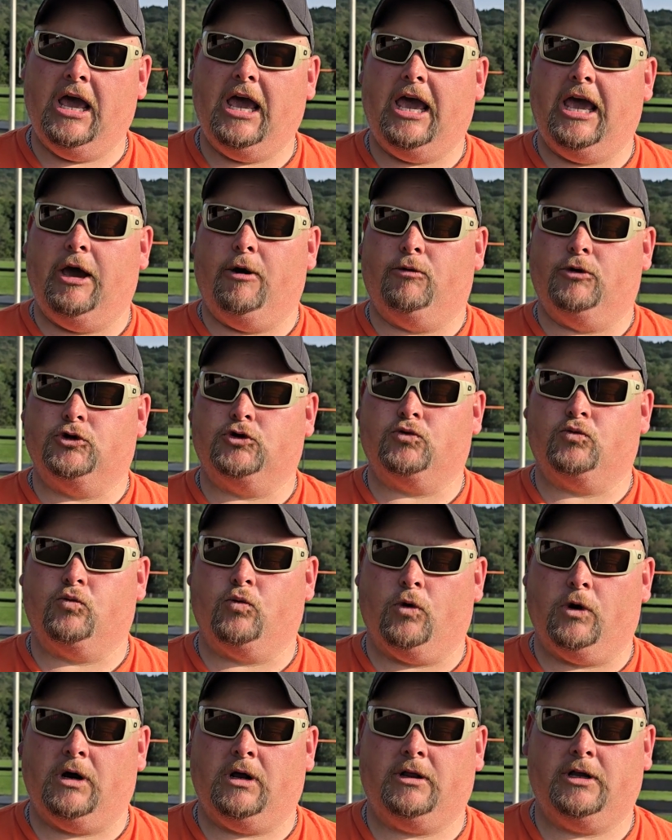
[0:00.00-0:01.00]
It was
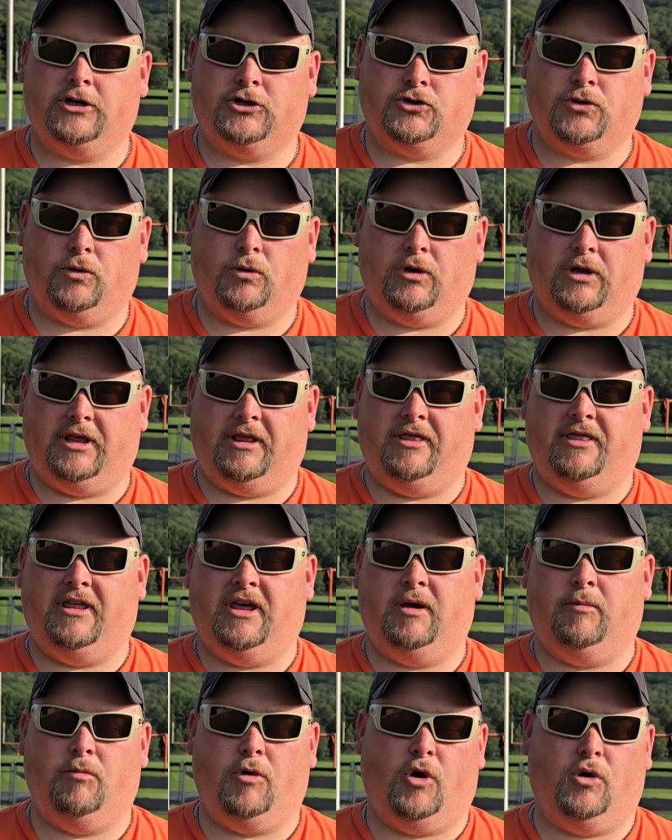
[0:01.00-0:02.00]
really, truly
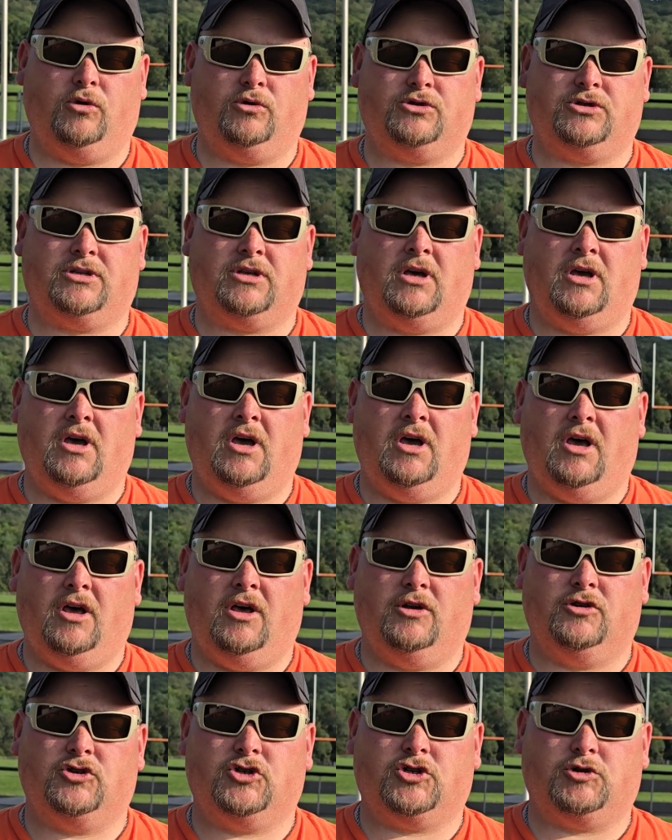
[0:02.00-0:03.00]
the most
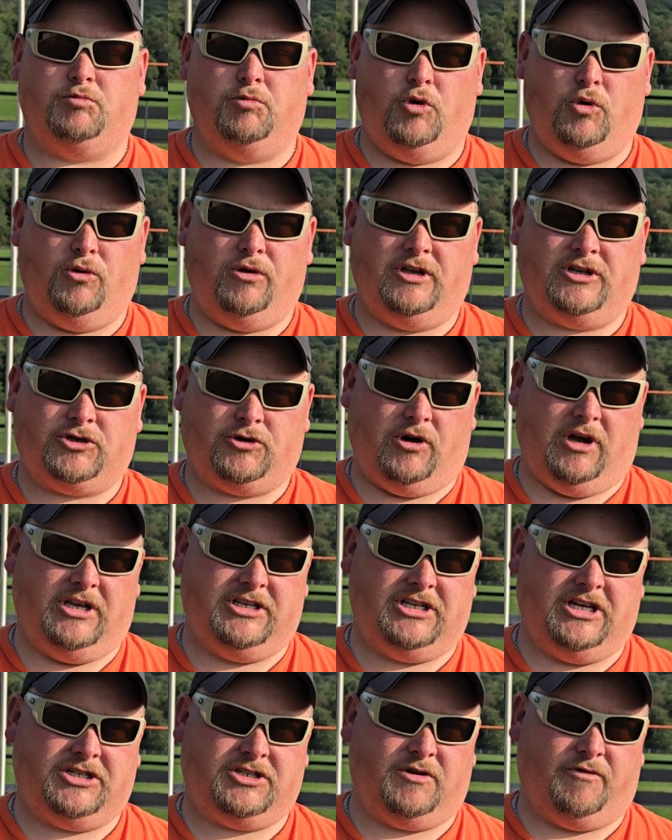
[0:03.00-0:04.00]
smoothest
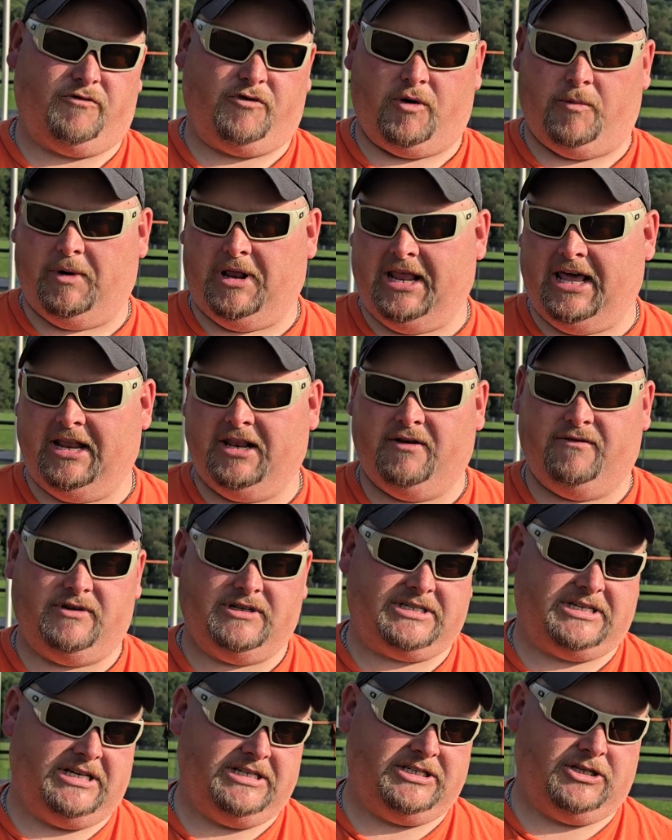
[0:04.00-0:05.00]
transition from an end of a
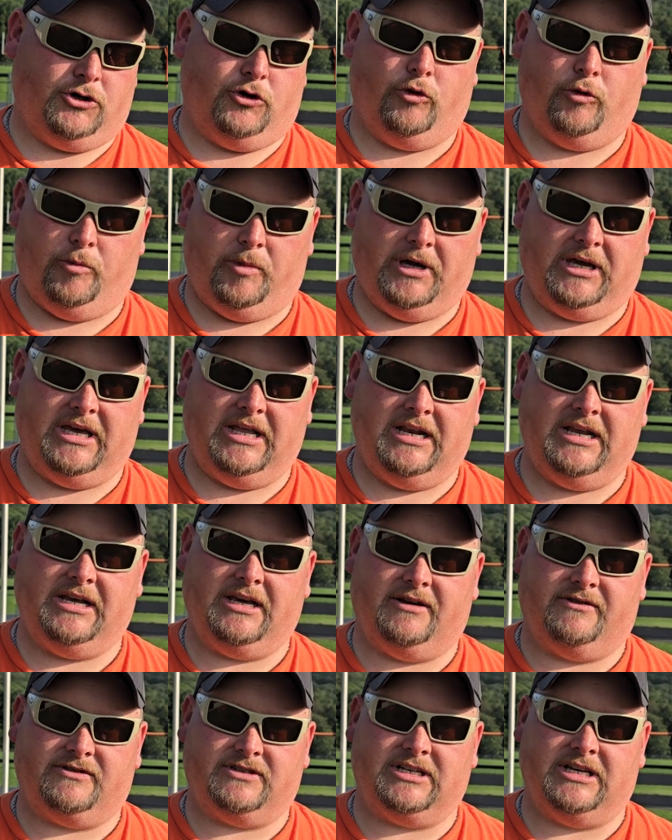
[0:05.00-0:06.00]
season to a
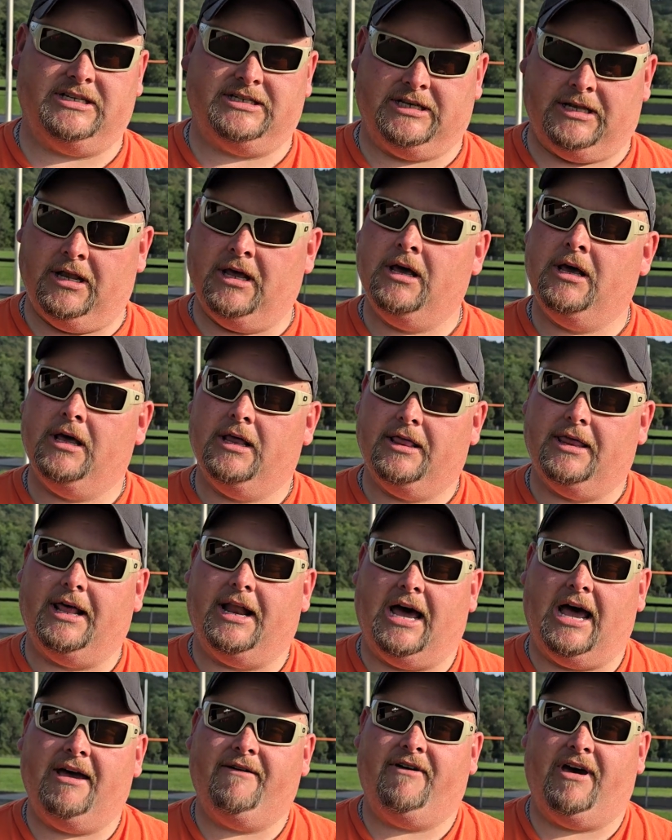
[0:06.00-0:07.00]
beginning of a season
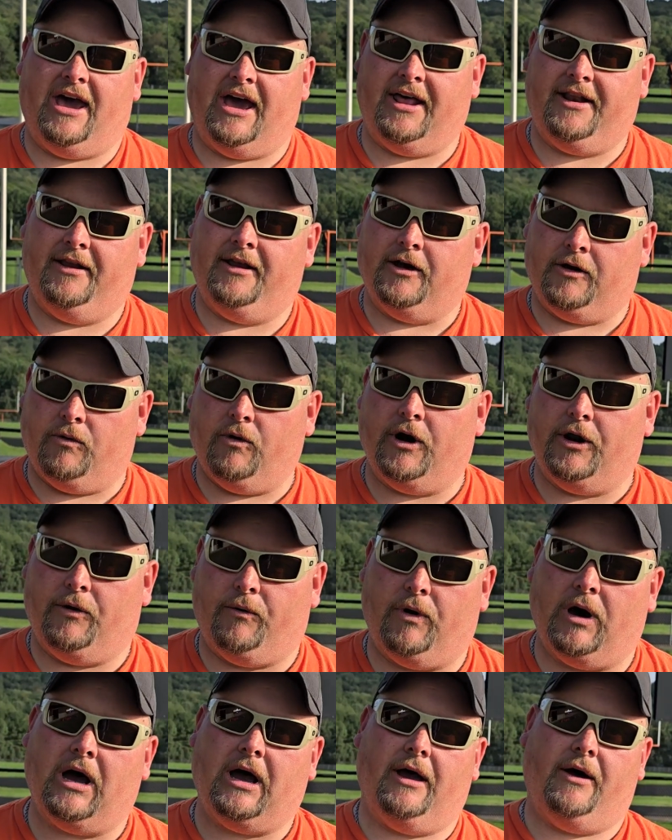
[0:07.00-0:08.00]
that I've had in quite a
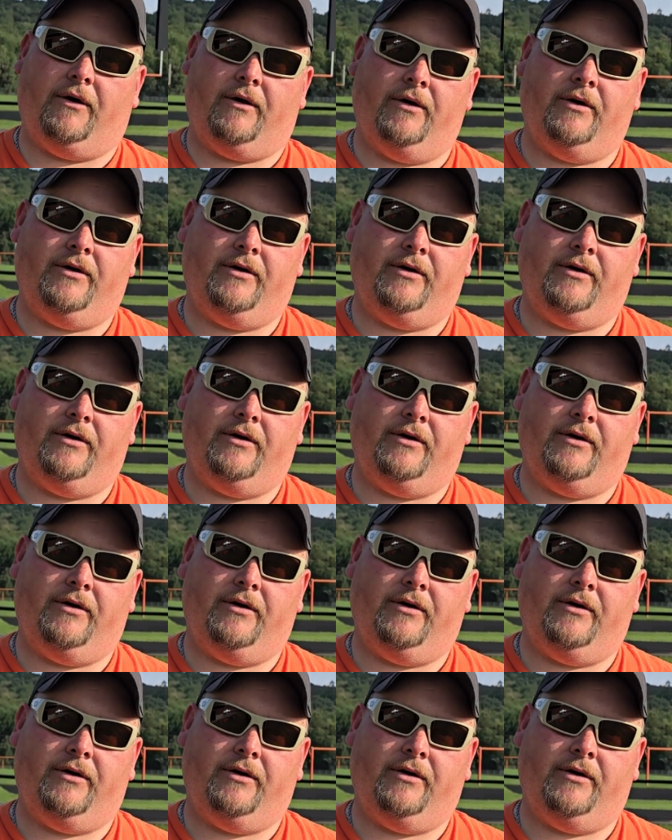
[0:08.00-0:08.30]
while.